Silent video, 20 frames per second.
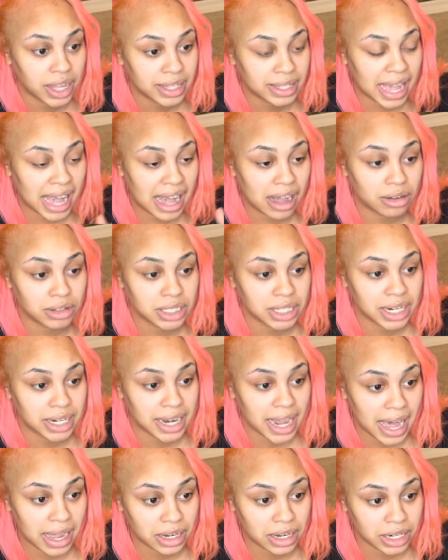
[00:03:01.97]

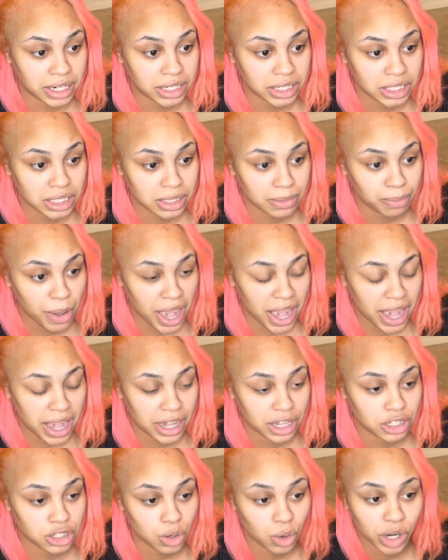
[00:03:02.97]
$1,000
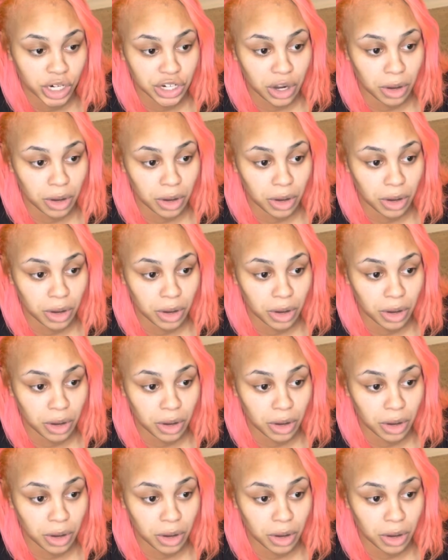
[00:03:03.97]
paid towards